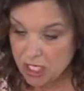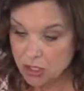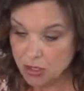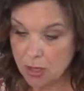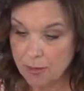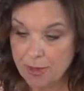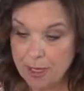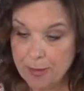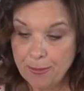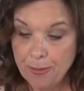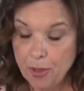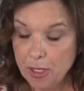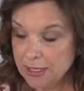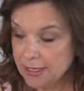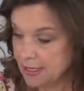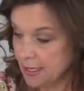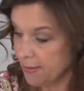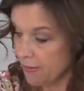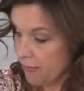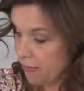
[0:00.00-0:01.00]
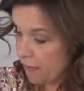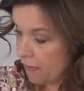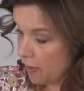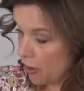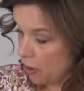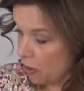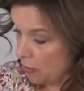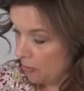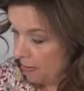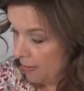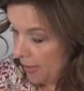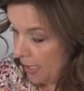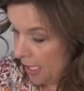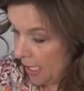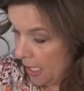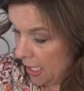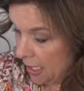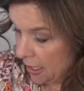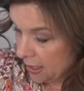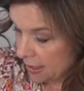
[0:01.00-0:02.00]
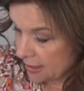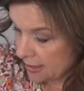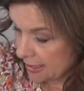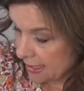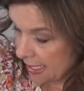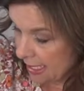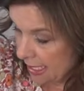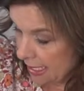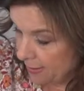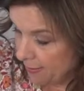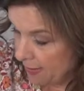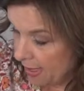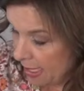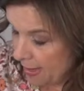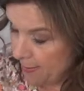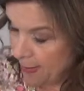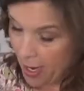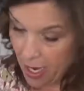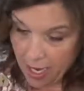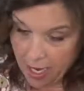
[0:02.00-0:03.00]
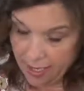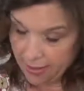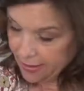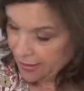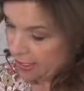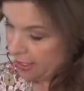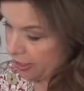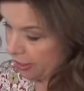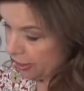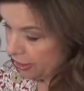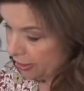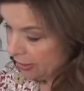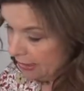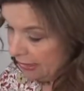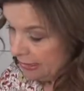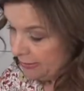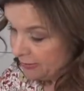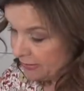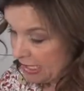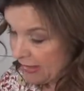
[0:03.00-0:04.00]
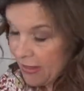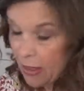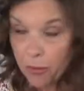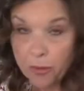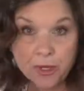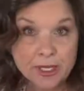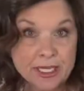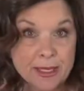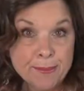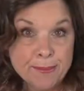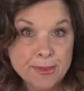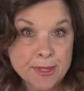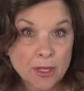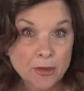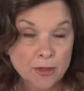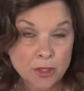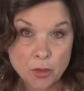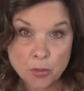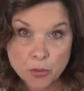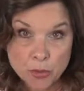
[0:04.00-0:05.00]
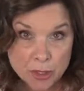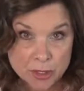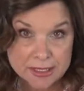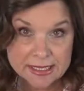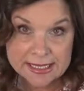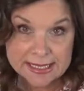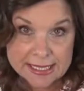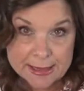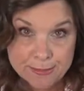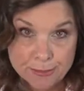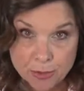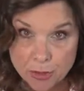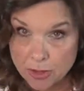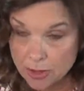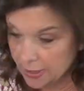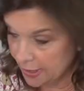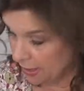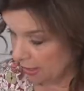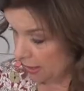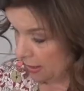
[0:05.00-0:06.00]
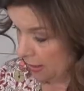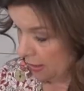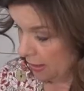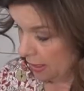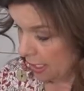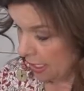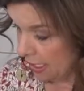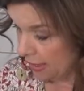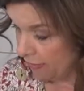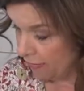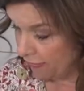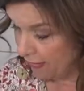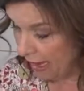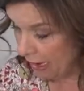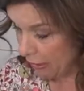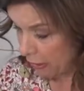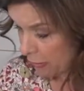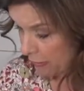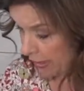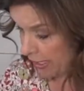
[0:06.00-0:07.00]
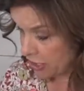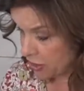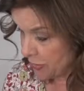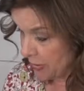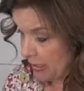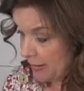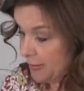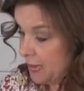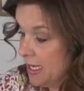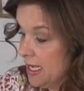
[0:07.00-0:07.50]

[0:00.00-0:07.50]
So I'm gonna put some foam blocks in my pot here, and then we're gonna build a real simple little flower arrangement.